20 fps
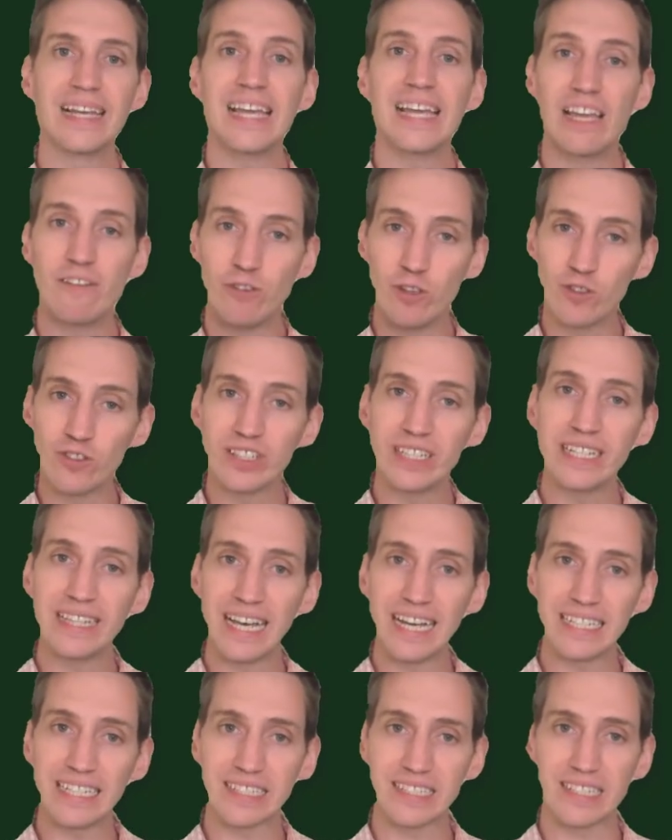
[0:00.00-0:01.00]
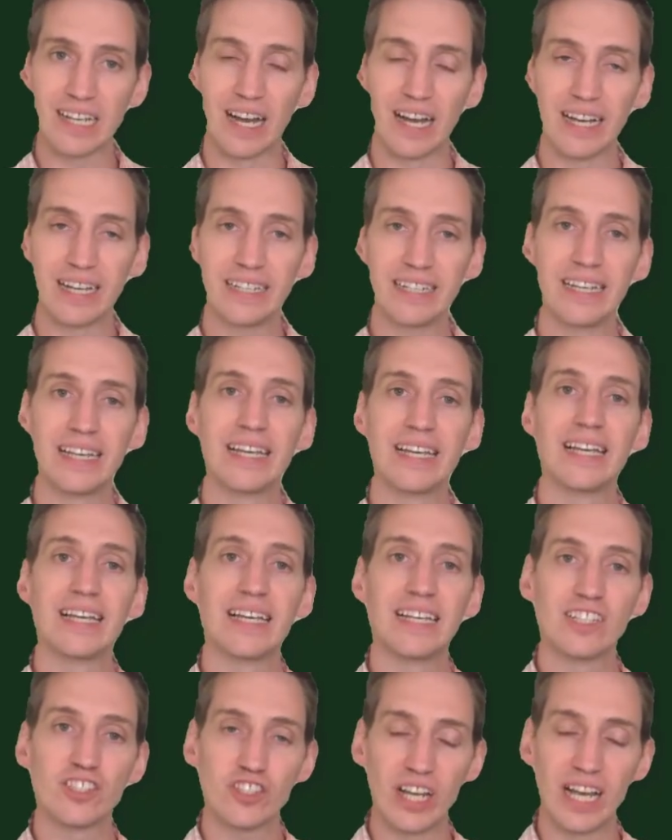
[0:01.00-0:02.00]
If you see that sign,
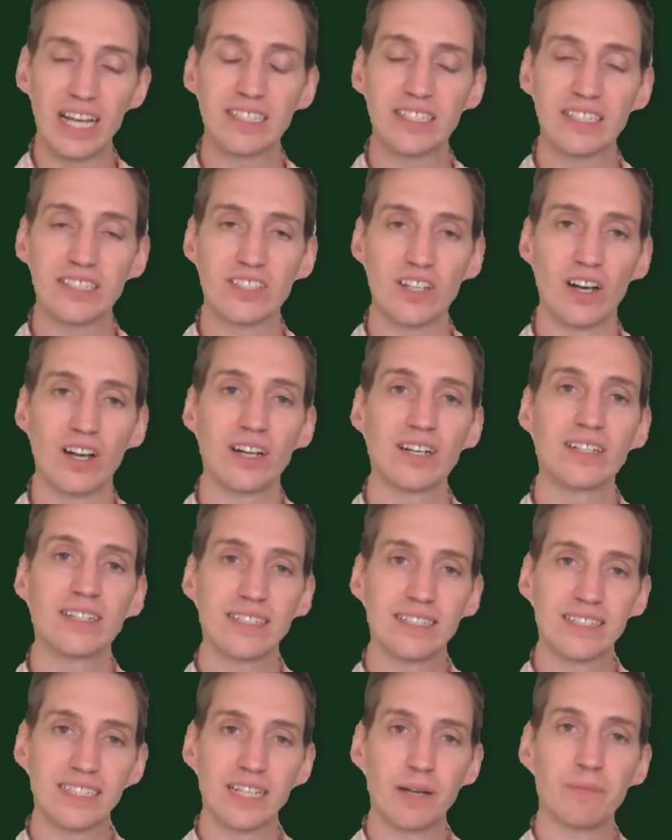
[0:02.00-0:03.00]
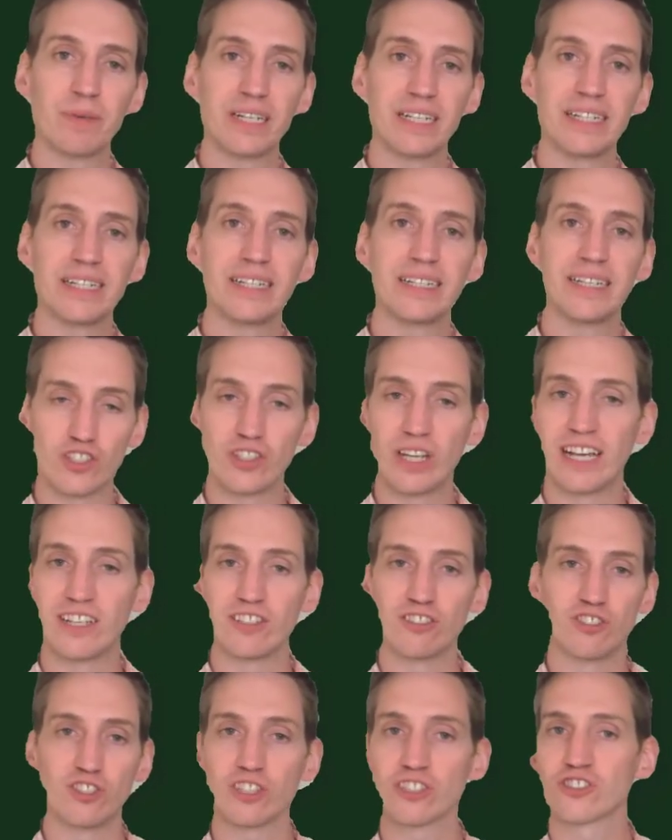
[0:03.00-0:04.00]
chances are somebody
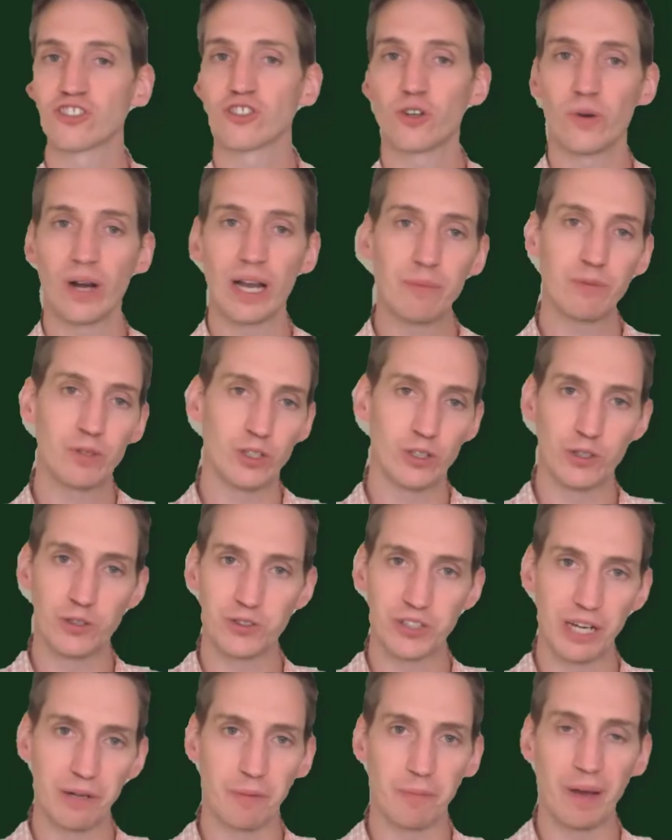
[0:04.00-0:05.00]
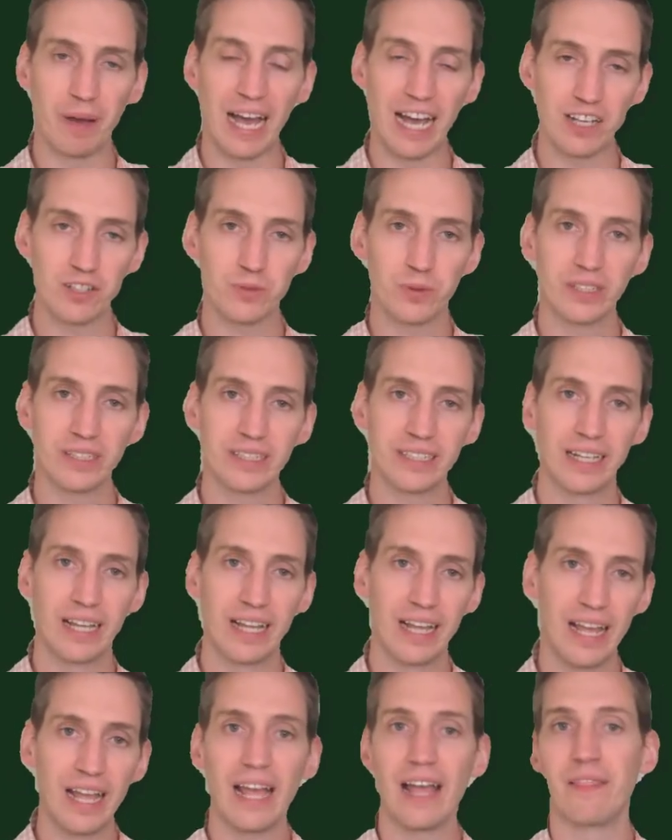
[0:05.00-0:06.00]
has just scraped your username and password,
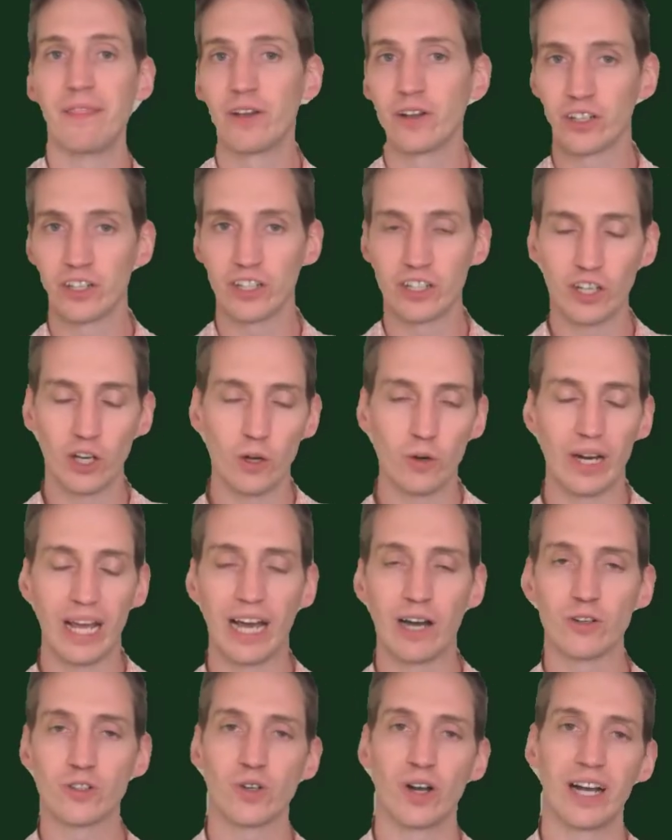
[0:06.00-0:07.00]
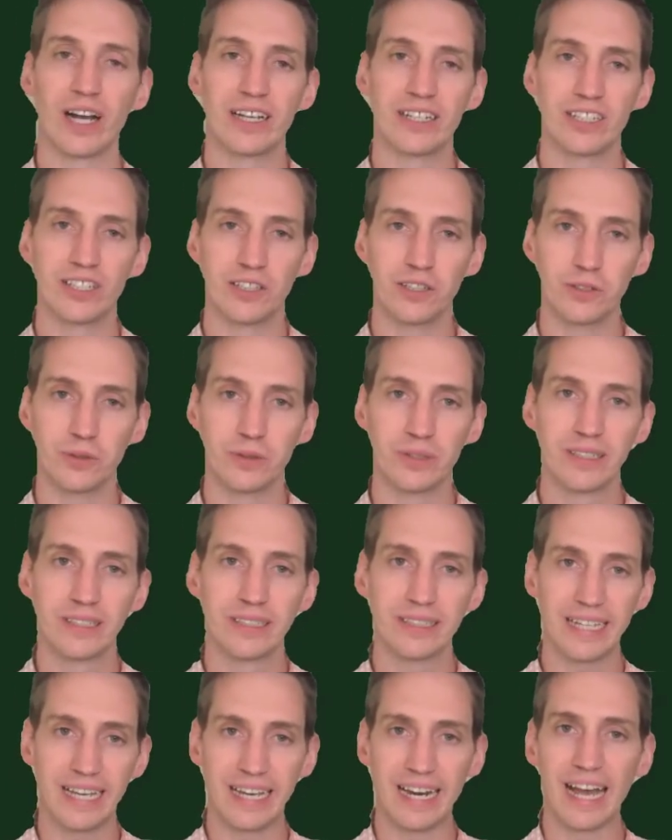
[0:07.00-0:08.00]
and they're going to go now try to
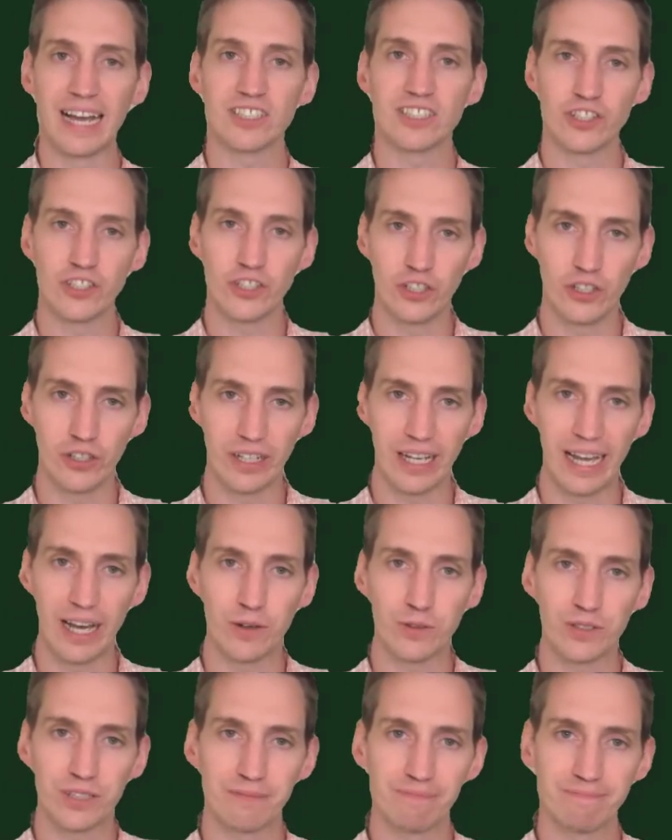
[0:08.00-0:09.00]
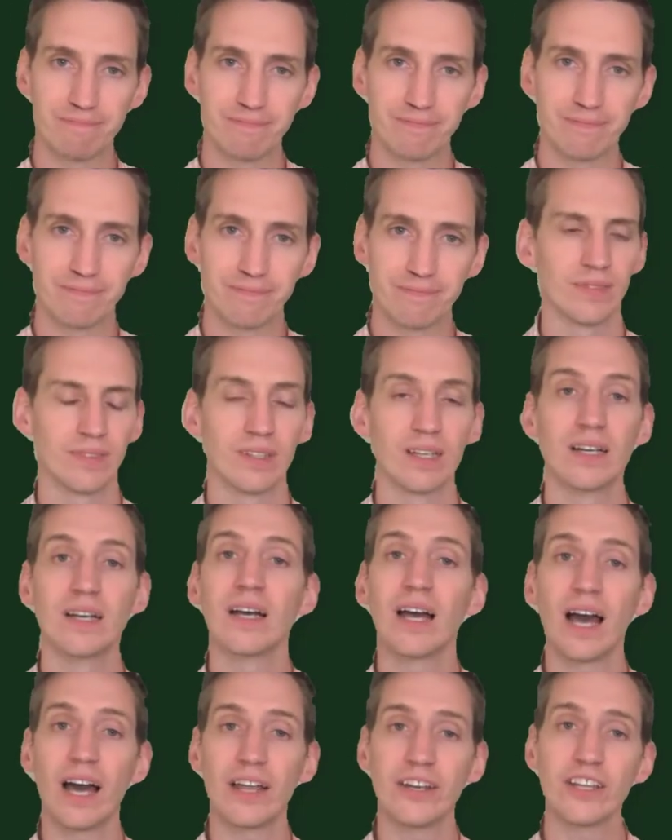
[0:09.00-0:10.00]
gain access to your account.
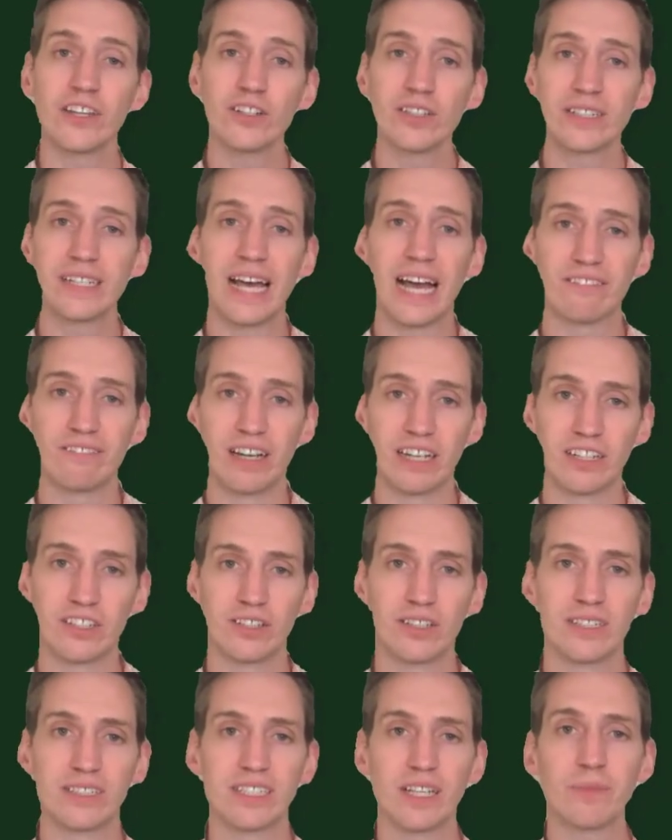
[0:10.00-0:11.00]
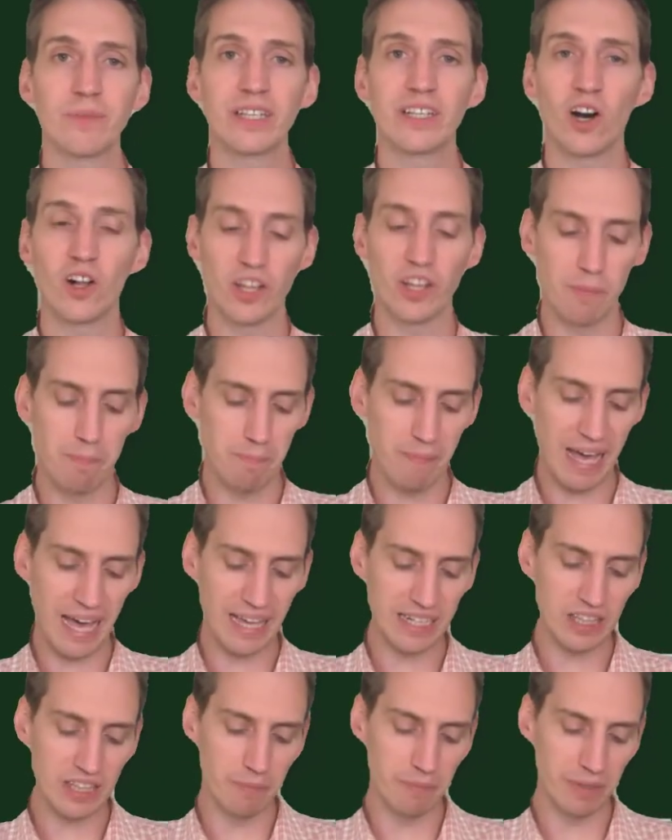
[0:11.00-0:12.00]
Another attack vector is something called a
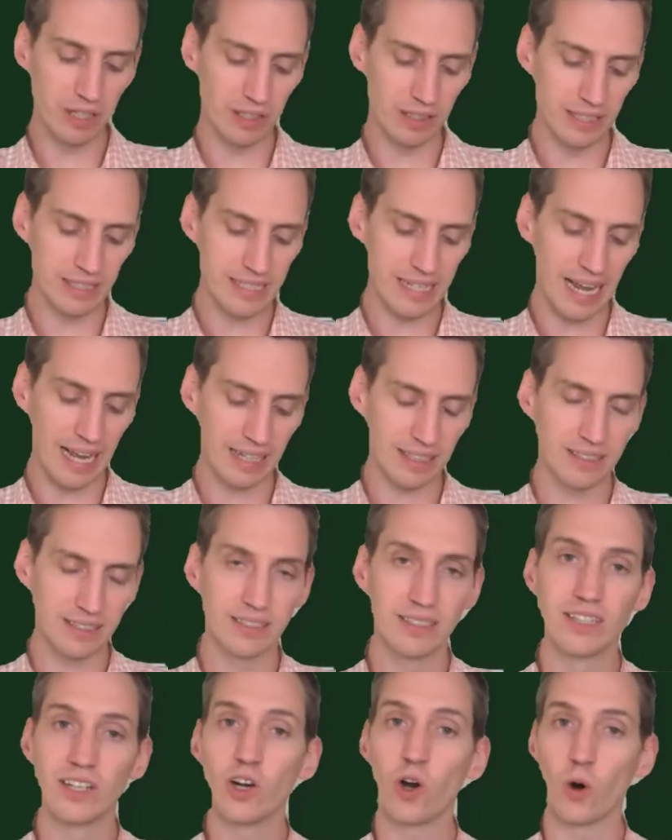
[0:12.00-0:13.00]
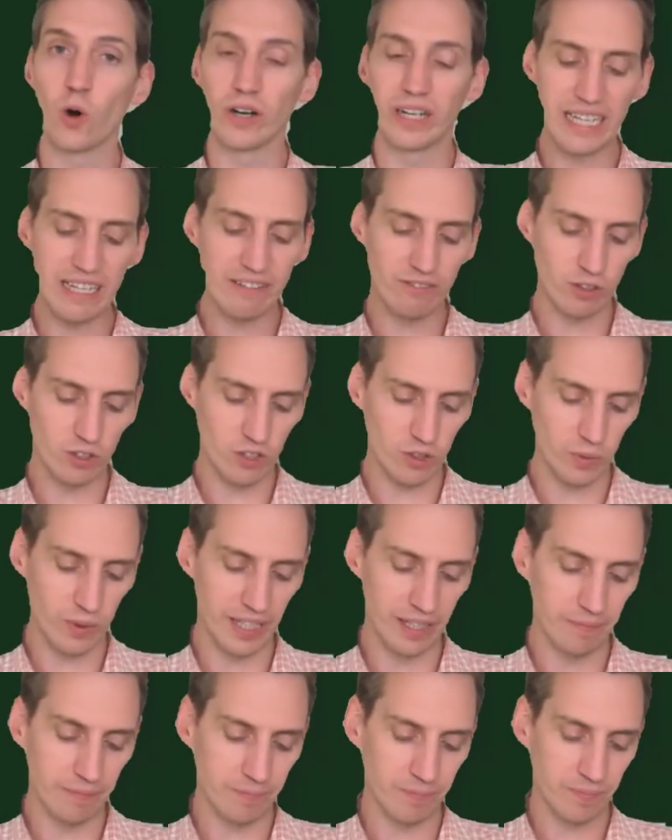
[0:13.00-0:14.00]
man-in-the-middle attack, or an evil
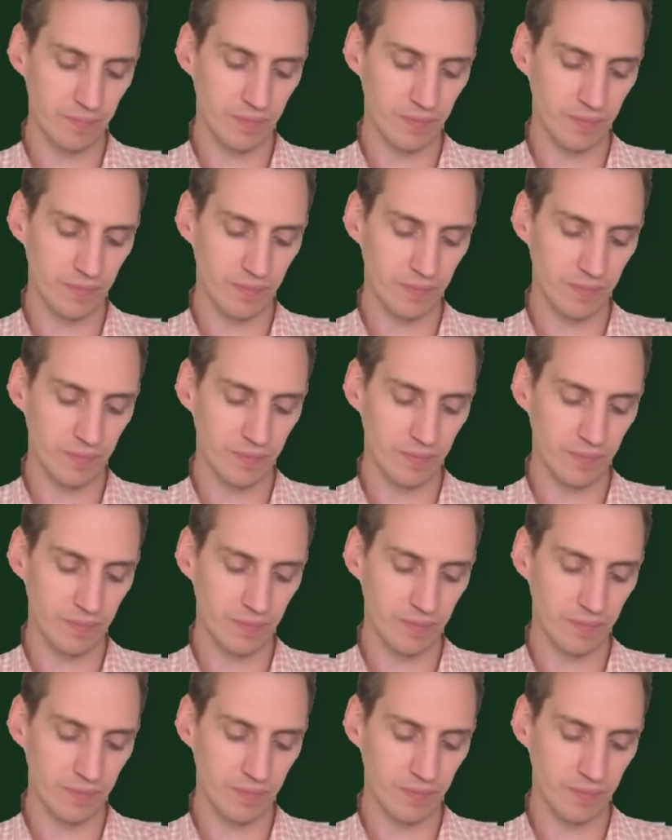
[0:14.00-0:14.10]
twin.